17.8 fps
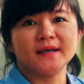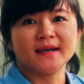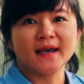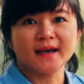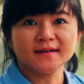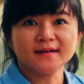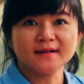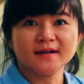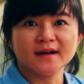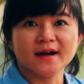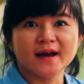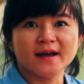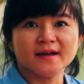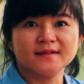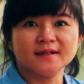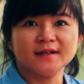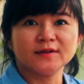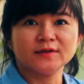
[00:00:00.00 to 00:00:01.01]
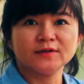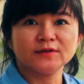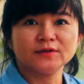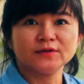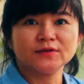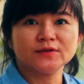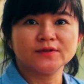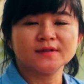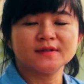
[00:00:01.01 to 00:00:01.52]
be categorized
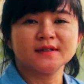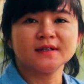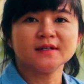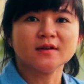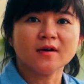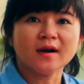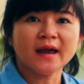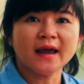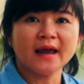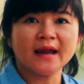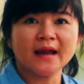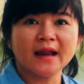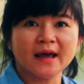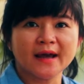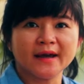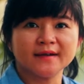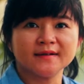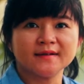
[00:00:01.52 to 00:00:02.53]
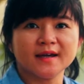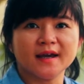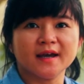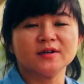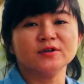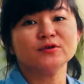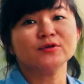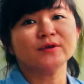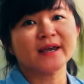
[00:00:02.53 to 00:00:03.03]
into stenohaline
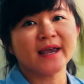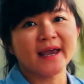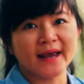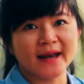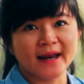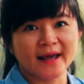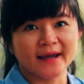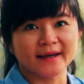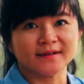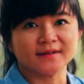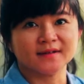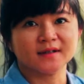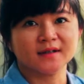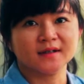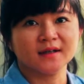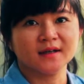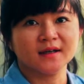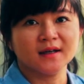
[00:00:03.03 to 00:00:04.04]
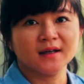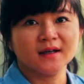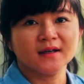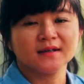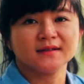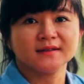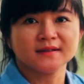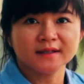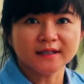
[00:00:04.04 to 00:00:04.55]
and euryhaline.
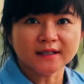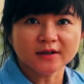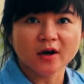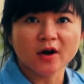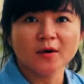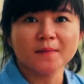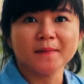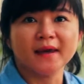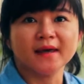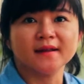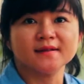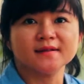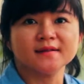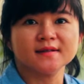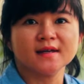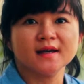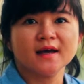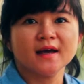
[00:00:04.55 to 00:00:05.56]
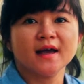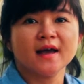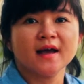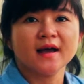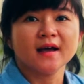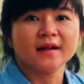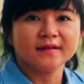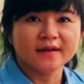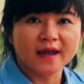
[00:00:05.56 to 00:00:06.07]
Steno means
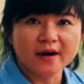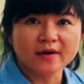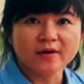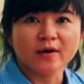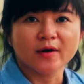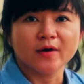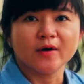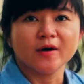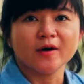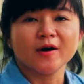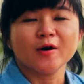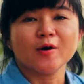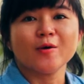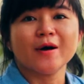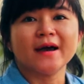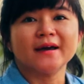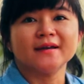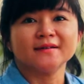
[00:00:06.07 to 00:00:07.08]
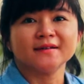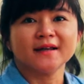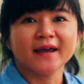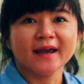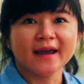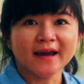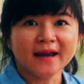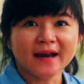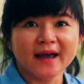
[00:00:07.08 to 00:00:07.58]
narrow, while
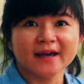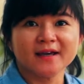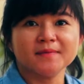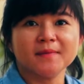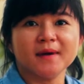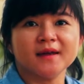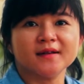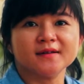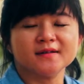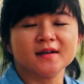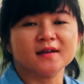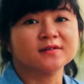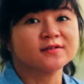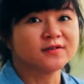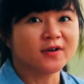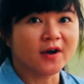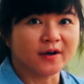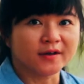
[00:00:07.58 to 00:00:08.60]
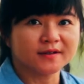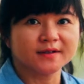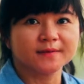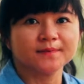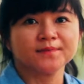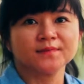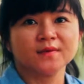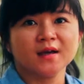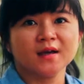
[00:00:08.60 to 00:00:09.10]
haline means salt.